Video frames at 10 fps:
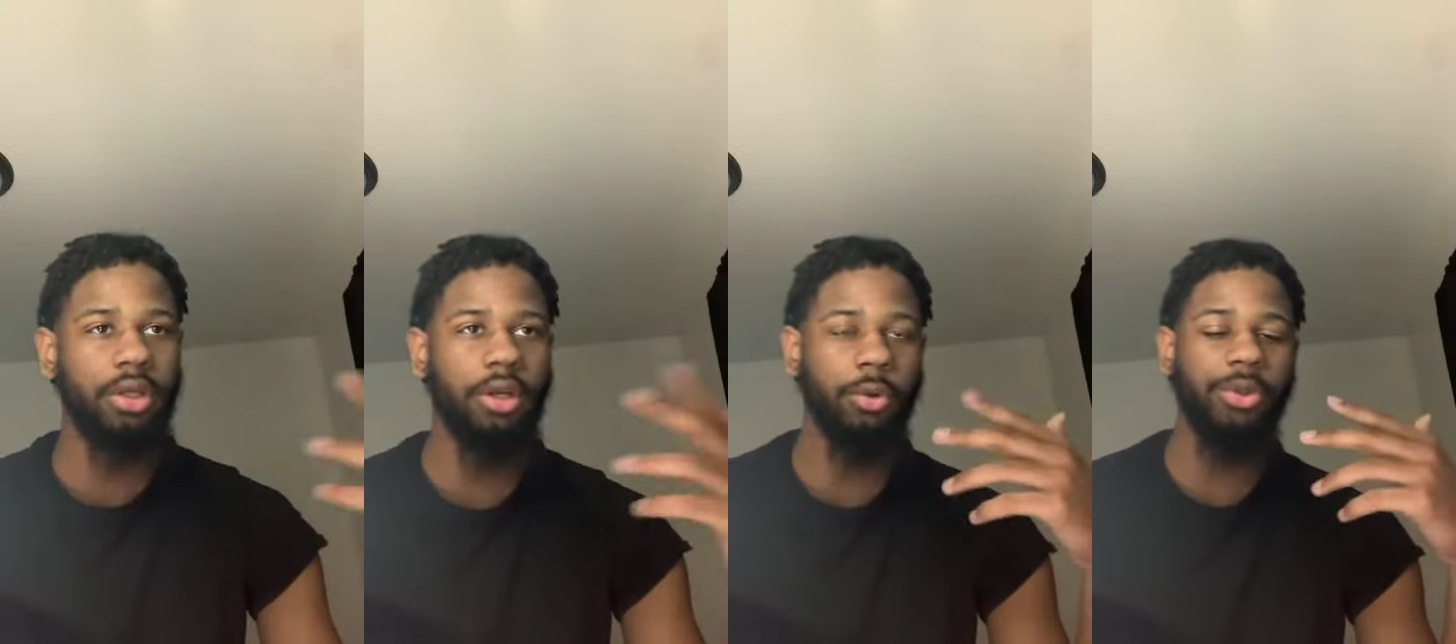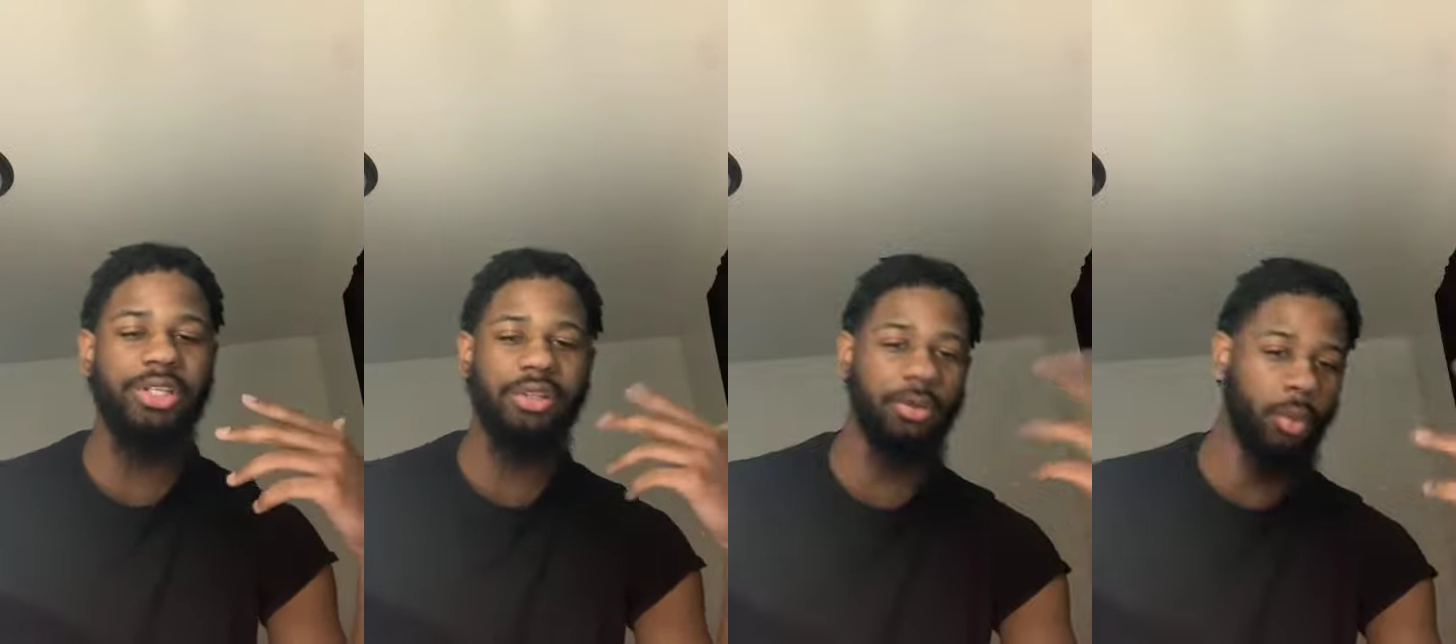This
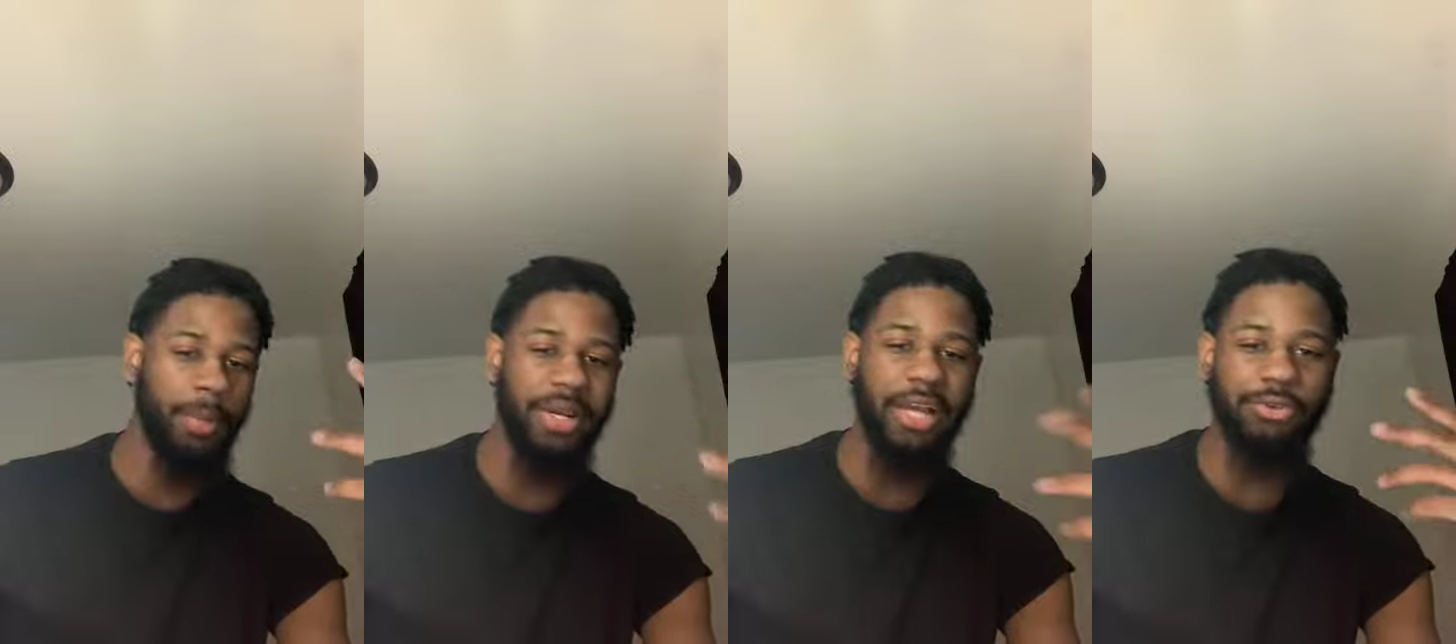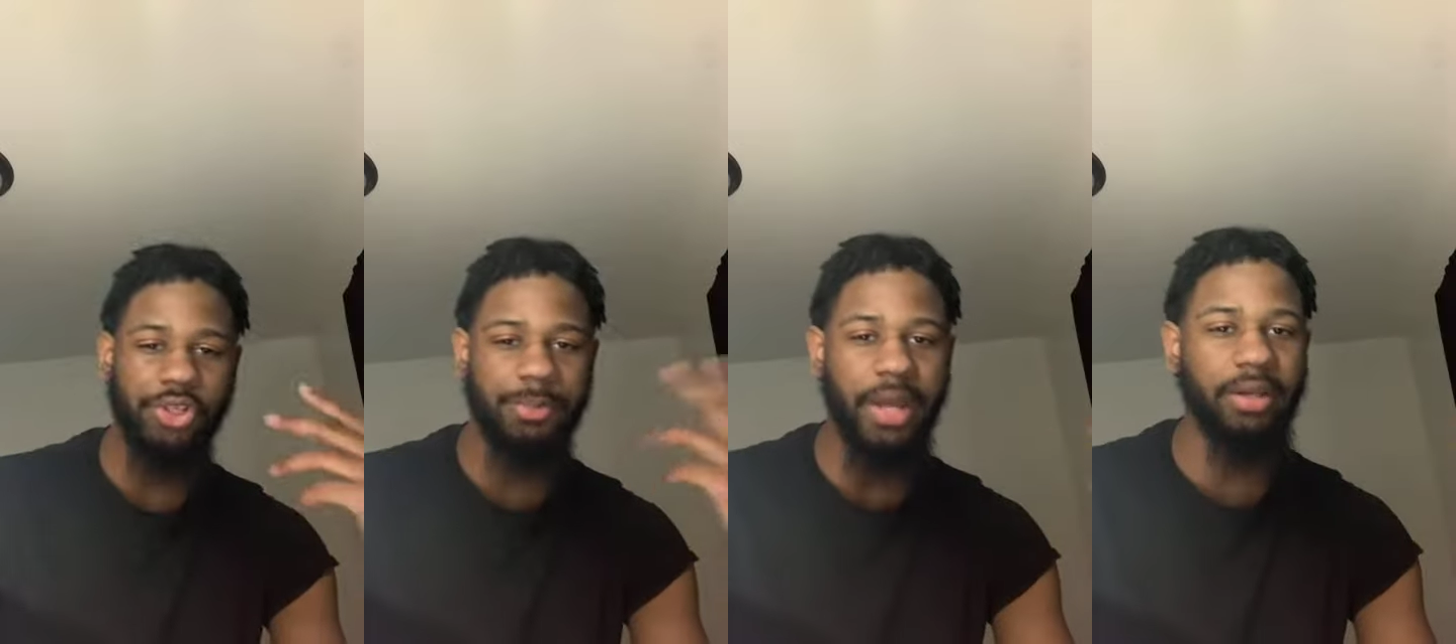applying to the woman
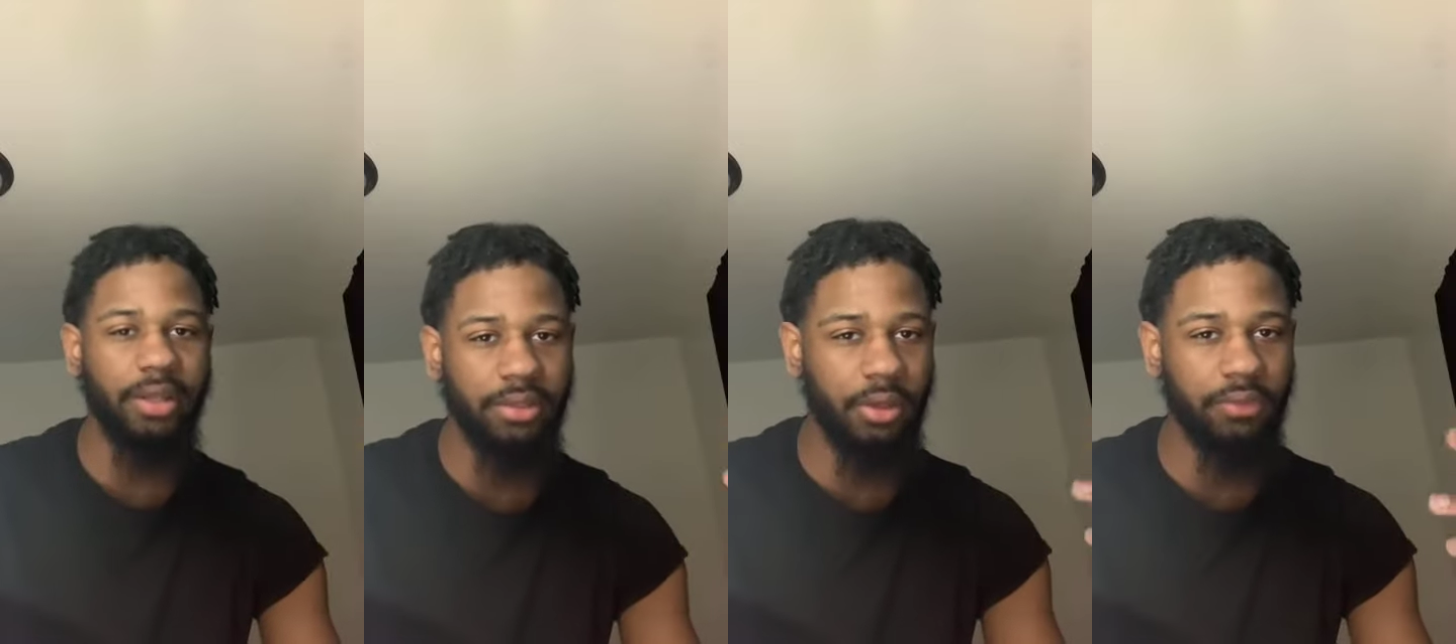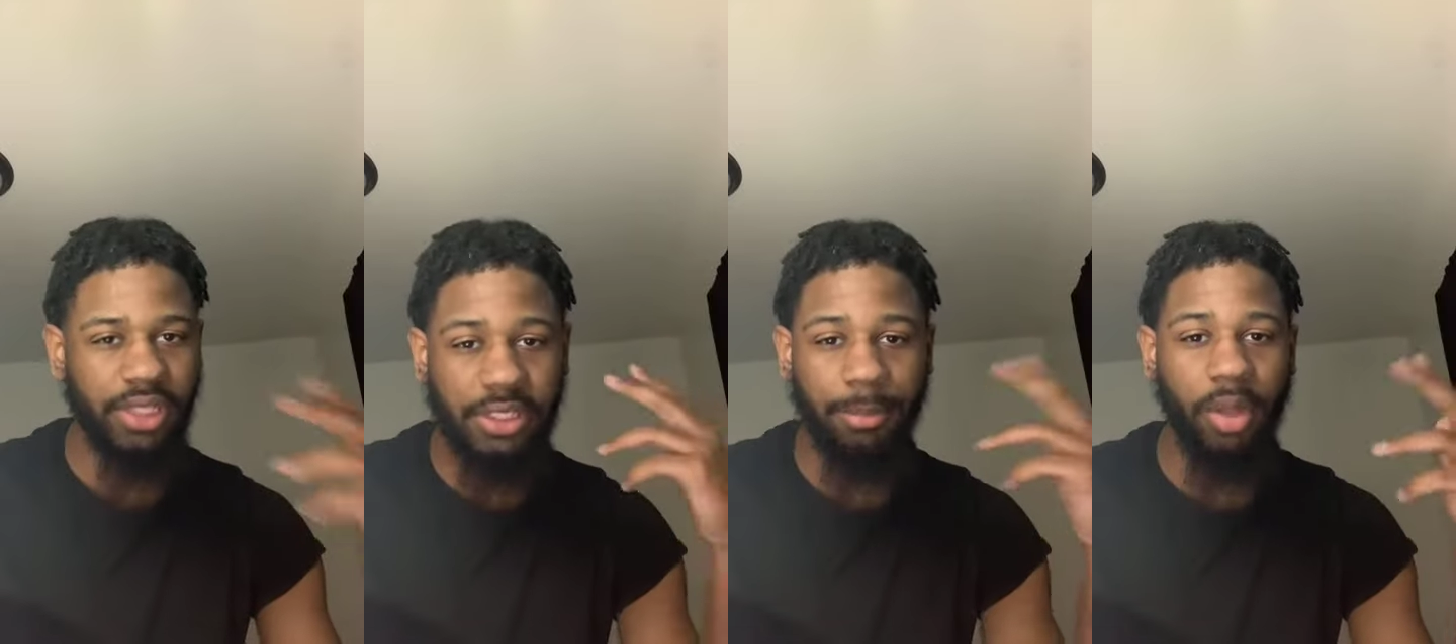out there that
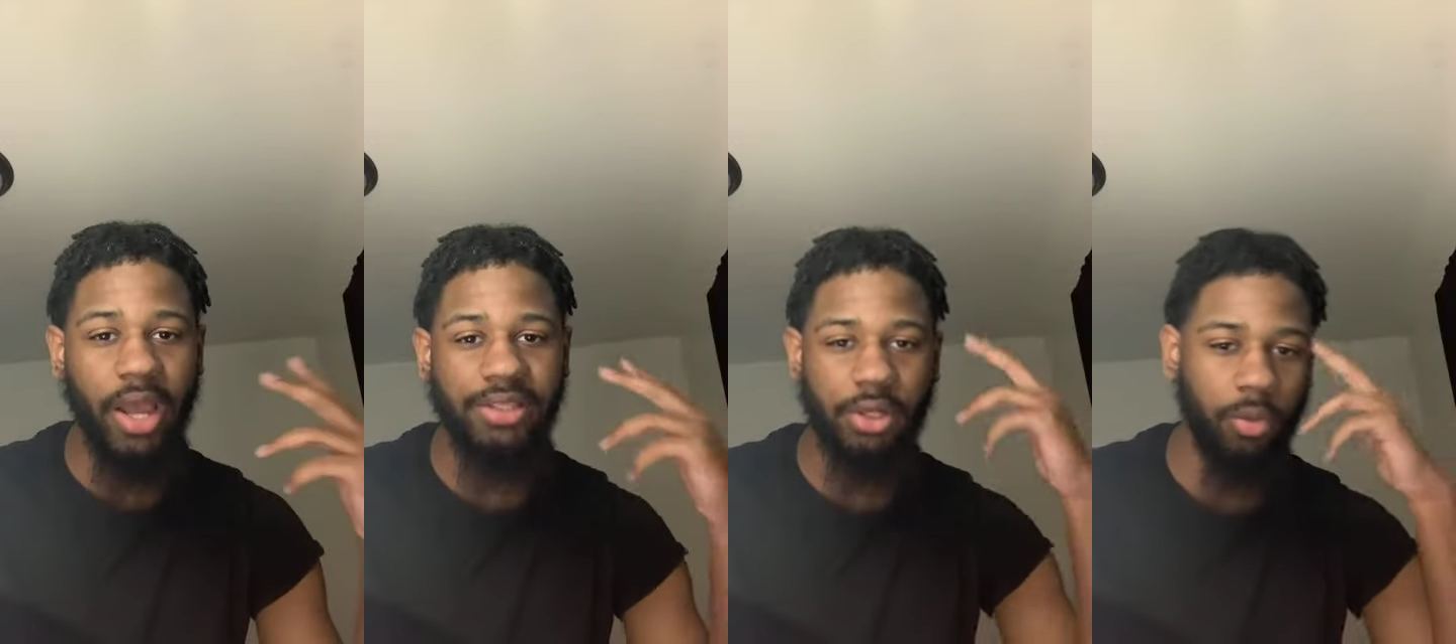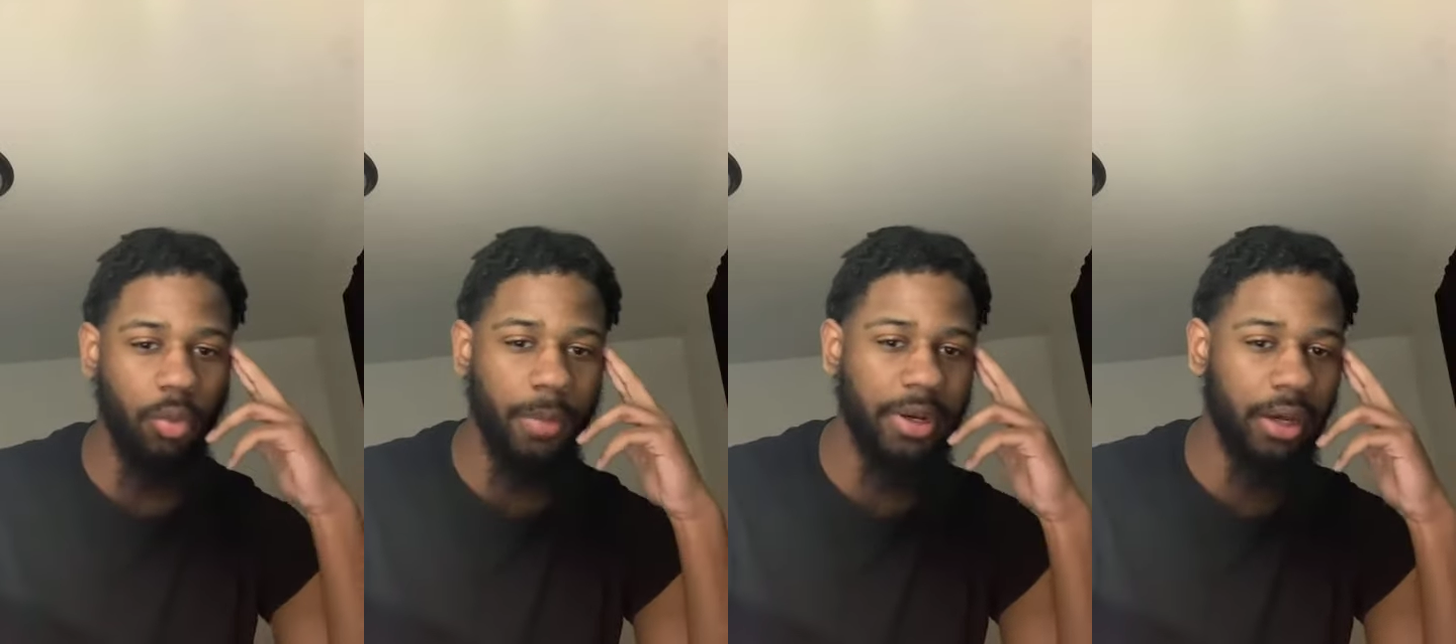they don't know what's
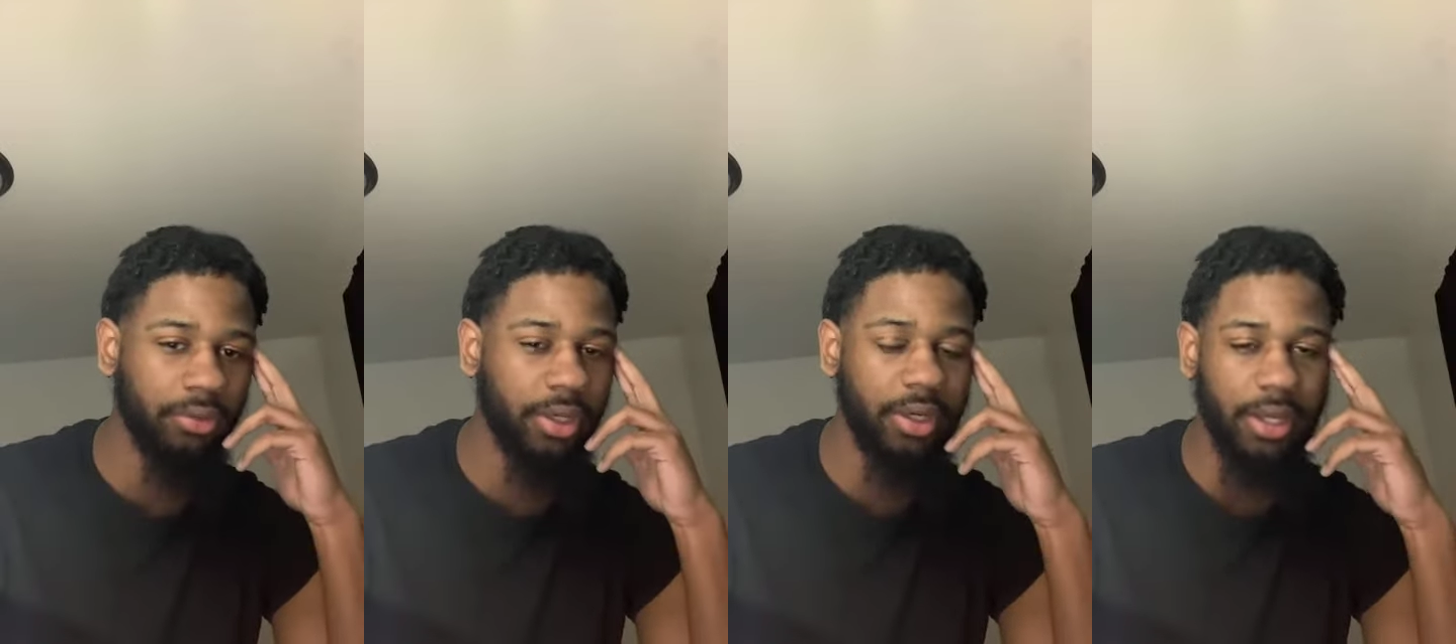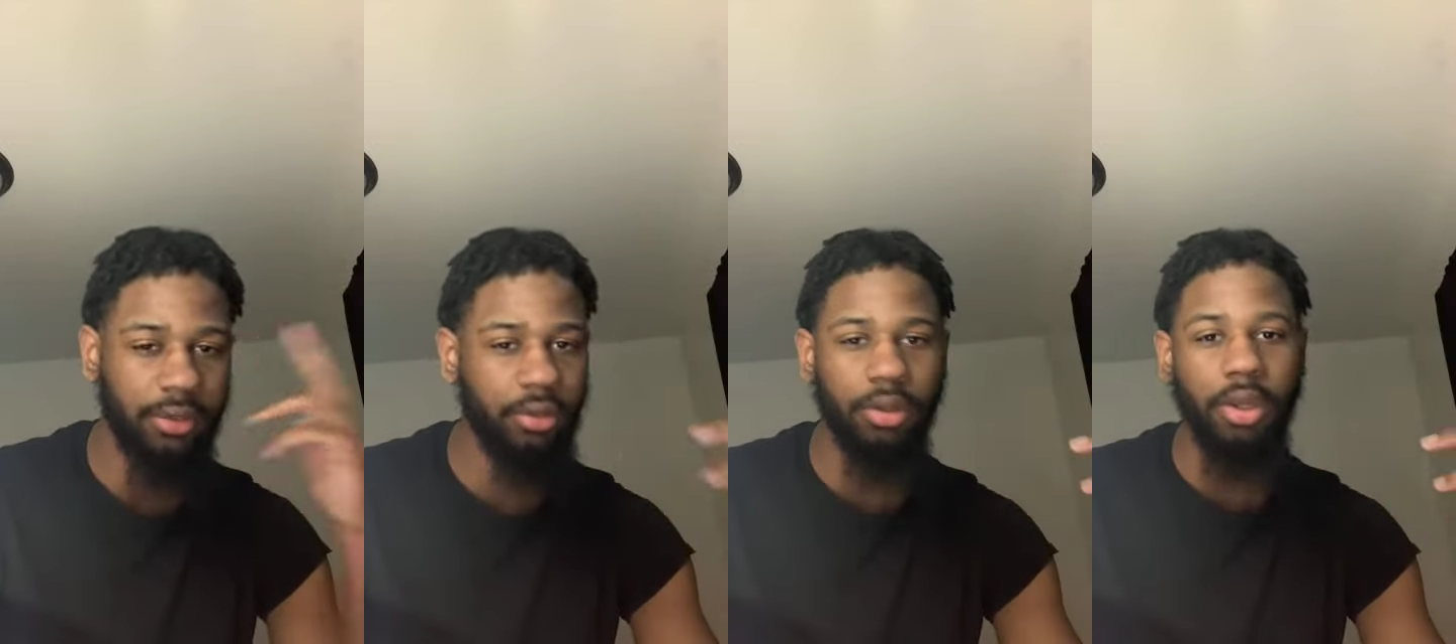going on,
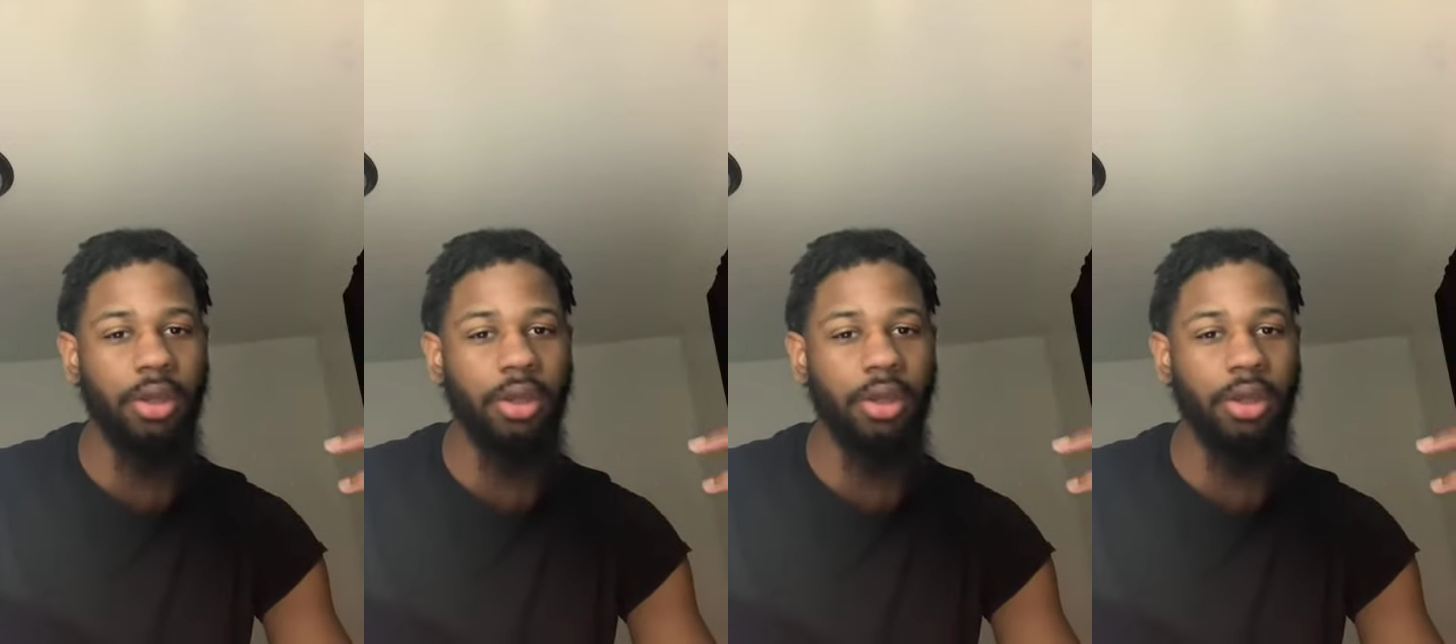right?